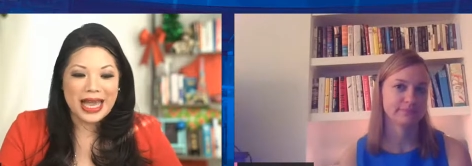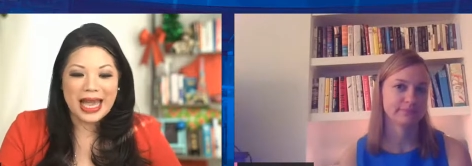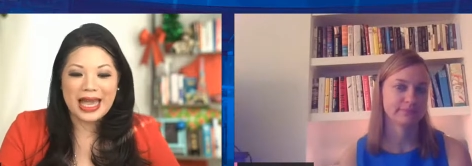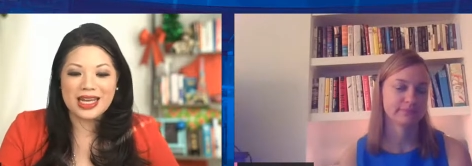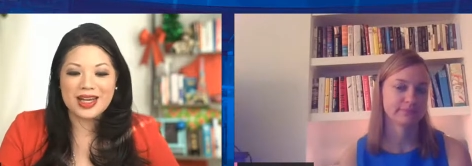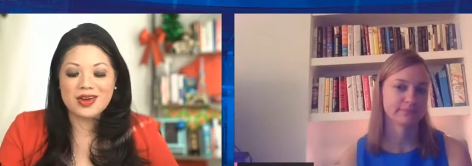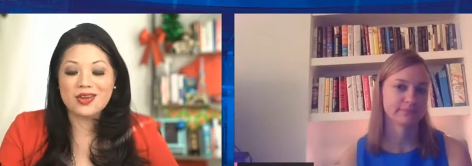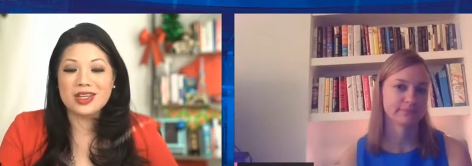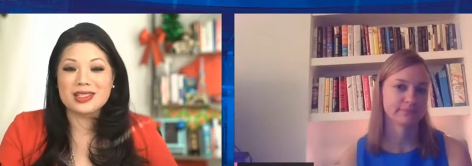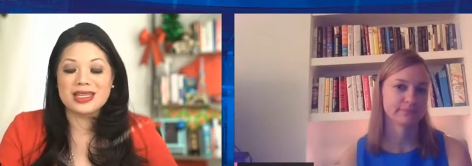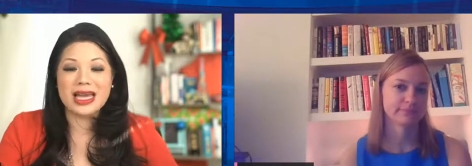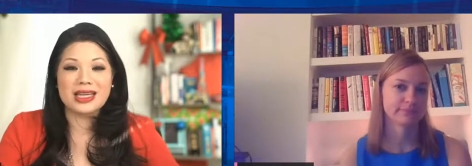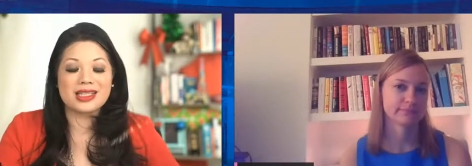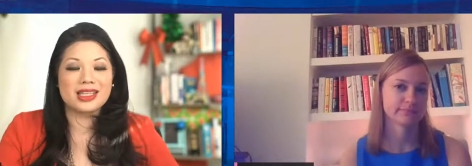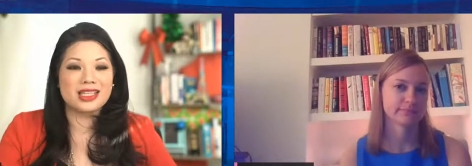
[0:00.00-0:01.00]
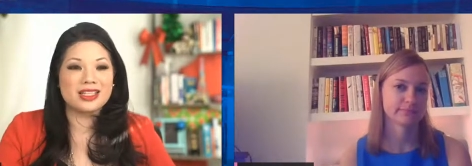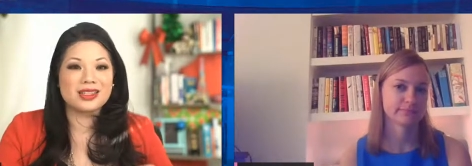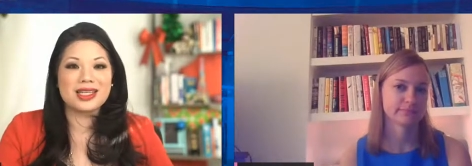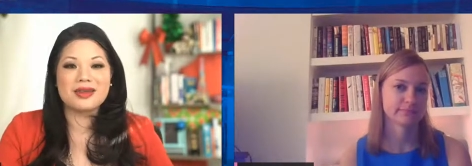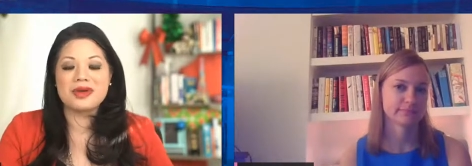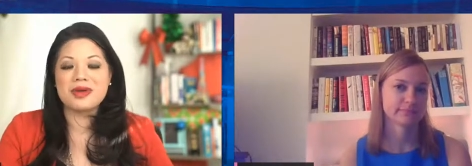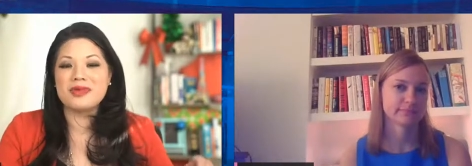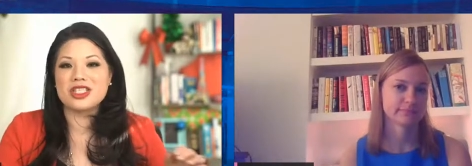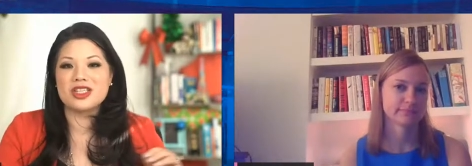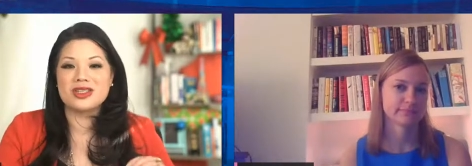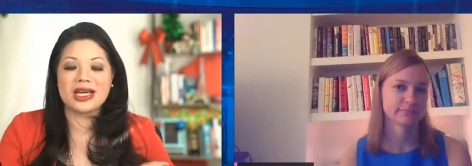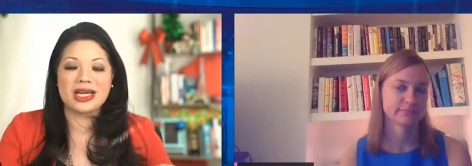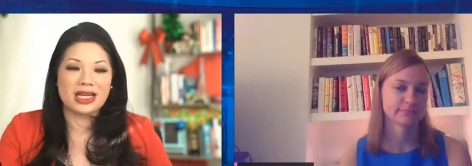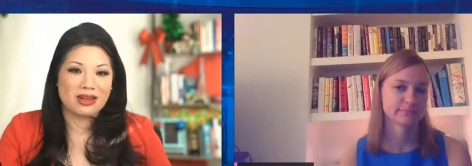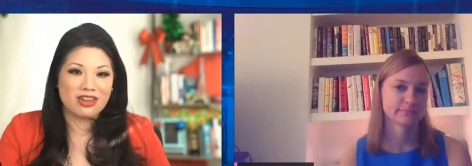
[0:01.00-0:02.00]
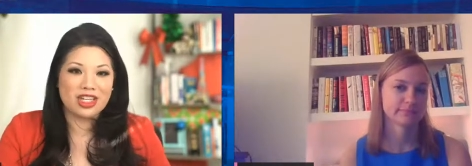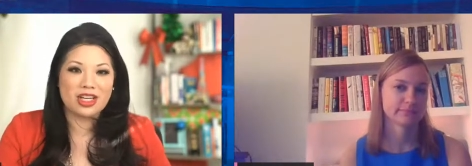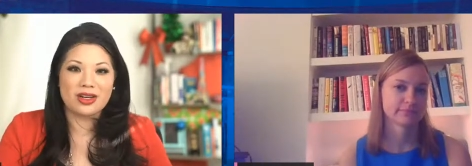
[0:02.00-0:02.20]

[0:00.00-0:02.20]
Speaker 1: And it was like literally, we would do that every year.